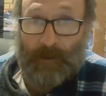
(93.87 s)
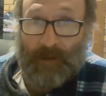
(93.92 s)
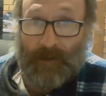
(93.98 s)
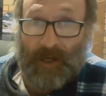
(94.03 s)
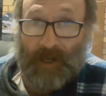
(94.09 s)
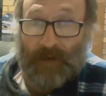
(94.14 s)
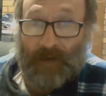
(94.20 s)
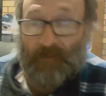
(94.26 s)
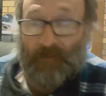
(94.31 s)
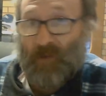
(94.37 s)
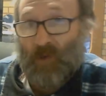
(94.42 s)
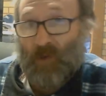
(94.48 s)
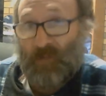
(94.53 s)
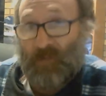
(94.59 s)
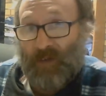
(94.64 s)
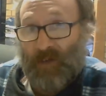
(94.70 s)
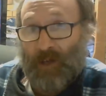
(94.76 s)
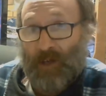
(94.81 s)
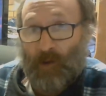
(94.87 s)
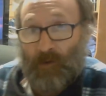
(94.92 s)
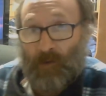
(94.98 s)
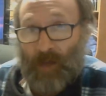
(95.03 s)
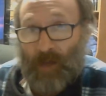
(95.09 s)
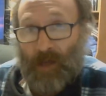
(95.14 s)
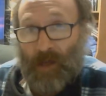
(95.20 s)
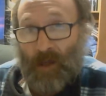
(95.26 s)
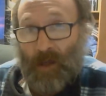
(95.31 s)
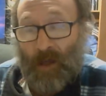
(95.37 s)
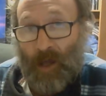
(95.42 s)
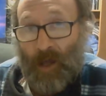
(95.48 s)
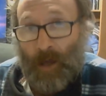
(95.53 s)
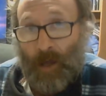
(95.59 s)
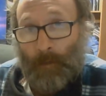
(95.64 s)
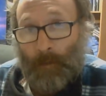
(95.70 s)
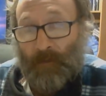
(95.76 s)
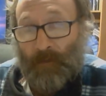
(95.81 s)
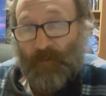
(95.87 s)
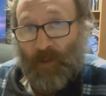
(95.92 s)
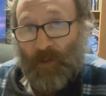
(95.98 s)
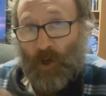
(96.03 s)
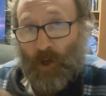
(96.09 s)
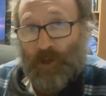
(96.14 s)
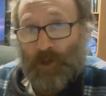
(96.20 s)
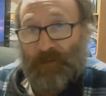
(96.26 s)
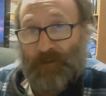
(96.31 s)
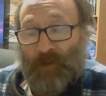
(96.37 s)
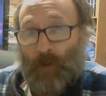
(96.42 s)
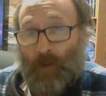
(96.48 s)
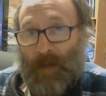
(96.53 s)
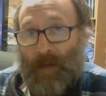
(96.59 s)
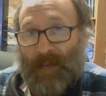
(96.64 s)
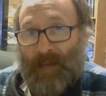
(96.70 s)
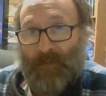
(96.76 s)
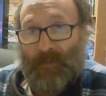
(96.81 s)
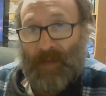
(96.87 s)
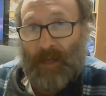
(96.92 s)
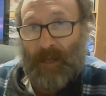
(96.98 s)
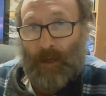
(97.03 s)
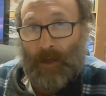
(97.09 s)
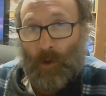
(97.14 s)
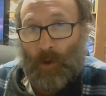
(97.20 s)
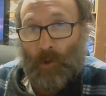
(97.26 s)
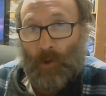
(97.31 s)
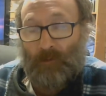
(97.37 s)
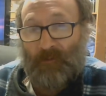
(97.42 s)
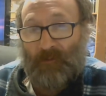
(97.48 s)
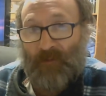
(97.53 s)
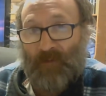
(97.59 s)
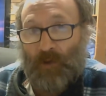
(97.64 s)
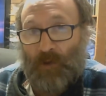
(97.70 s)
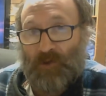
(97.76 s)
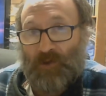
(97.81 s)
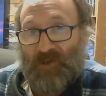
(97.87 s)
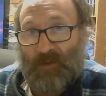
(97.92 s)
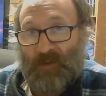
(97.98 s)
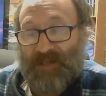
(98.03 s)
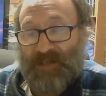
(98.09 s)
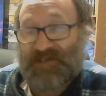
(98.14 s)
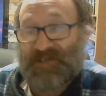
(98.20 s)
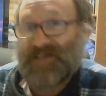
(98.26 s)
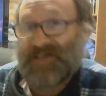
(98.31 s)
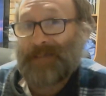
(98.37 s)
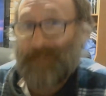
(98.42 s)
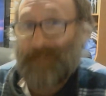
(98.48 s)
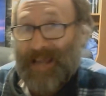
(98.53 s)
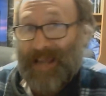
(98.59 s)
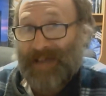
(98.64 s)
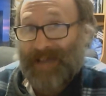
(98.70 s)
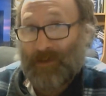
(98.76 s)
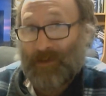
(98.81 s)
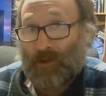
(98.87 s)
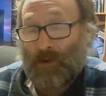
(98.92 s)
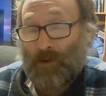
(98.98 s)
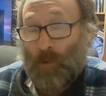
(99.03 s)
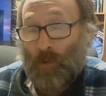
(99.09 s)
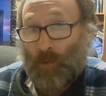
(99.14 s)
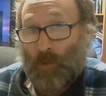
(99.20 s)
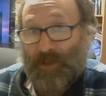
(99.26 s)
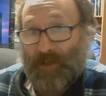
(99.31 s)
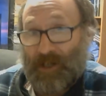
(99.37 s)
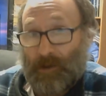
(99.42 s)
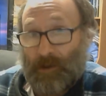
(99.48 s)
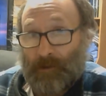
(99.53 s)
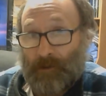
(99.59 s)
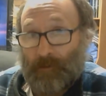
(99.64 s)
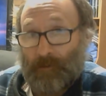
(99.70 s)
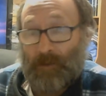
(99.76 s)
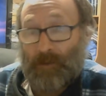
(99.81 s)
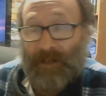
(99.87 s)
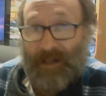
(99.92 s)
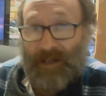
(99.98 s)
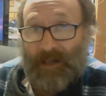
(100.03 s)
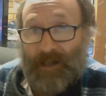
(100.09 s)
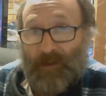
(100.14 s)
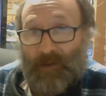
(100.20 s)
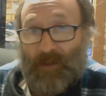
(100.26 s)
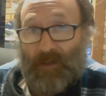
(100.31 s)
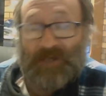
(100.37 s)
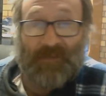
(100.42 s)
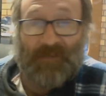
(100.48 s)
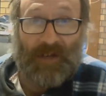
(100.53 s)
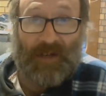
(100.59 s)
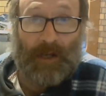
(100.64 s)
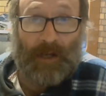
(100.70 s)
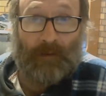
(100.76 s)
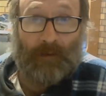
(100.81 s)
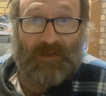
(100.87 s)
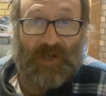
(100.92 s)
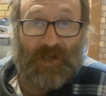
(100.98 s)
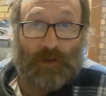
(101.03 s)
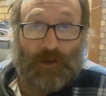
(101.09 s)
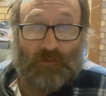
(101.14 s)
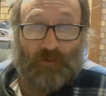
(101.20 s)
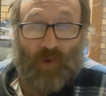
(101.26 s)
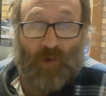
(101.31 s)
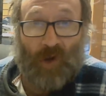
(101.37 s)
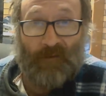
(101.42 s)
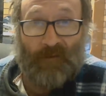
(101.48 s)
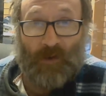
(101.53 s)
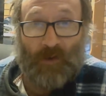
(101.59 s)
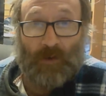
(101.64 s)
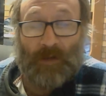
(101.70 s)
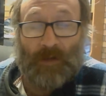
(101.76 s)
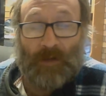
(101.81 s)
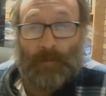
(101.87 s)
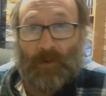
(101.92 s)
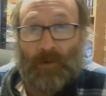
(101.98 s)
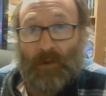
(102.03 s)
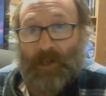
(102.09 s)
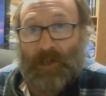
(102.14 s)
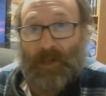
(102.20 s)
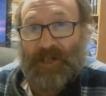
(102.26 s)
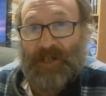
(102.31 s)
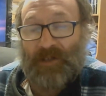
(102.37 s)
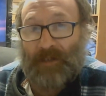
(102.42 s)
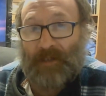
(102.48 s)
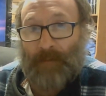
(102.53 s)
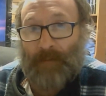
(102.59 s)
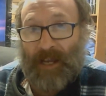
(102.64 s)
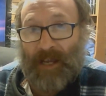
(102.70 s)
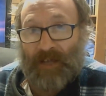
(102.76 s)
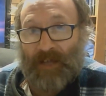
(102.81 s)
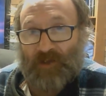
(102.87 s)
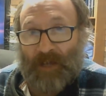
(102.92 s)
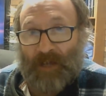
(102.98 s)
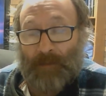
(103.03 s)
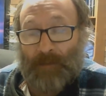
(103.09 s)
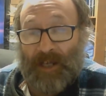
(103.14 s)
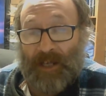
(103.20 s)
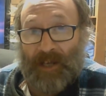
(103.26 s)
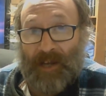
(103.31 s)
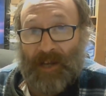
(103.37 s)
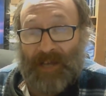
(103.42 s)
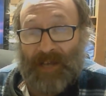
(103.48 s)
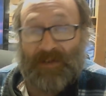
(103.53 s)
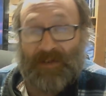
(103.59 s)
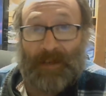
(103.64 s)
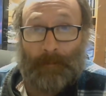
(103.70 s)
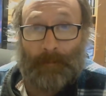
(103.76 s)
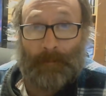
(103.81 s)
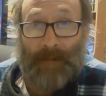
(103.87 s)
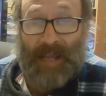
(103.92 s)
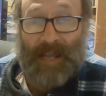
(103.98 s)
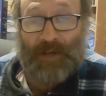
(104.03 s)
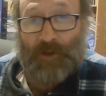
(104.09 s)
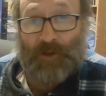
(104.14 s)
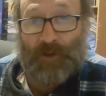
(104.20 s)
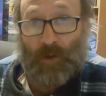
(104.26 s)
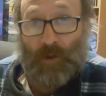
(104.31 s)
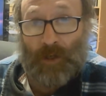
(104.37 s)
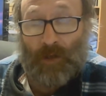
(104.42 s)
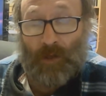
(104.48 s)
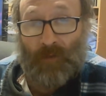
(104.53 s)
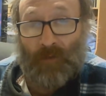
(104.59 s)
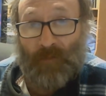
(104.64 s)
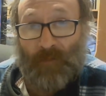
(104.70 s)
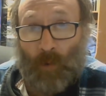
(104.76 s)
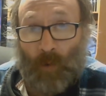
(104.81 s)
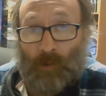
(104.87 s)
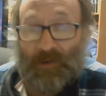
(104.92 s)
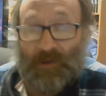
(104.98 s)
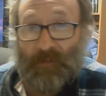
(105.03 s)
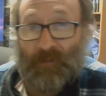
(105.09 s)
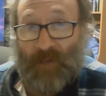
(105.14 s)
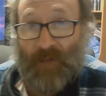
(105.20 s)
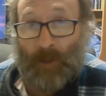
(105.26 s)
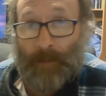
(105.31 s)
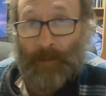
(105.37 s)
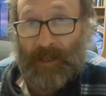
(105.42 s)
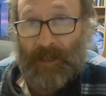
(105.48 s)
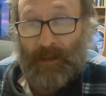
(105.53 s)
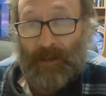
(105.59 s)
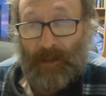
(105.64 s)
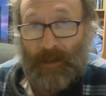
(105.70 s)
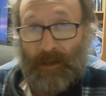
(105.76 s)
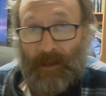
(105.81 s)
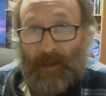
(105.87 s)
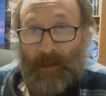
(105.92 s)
Q&A and advice videos. But for those of you out there who refuse to accept analog audio, this video is going to drive you completely pear-shaped. You're going to end up catatonic on the floor and developing